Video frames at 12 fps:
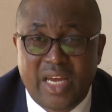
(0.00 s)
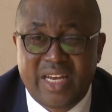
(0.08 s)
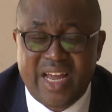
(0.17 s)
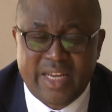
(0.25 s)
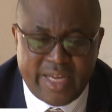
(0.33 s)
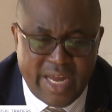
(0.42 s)
and
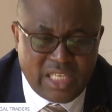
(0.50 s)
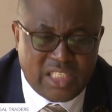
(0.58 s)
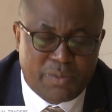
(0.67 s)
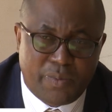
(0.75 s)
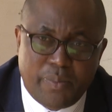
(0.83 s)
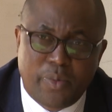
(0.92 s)

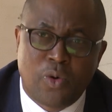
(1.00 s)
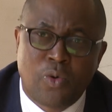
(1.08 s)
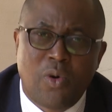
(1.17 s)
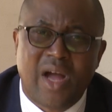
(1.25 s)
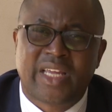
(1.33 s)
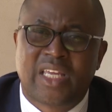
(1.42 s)
against people
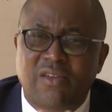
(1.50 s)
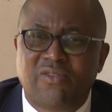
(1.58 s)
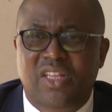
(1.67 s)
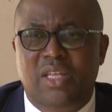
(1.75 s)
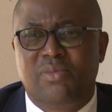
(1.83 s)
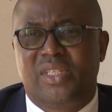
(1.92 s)
who are
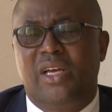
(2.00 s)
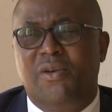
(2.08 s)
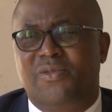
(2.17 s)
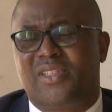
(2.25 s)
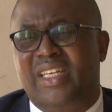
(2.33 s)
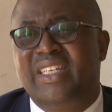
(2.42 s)
giving
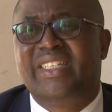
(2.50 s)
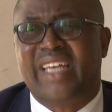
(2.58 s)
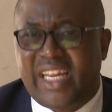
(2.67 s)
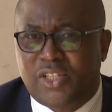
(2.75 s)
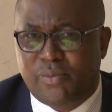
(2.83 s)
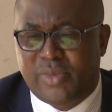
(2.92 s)
themselves
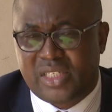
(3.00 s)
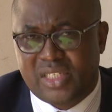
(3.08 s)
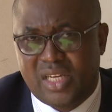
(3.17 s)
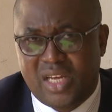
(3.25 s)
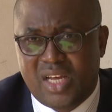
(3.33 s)
entitlement,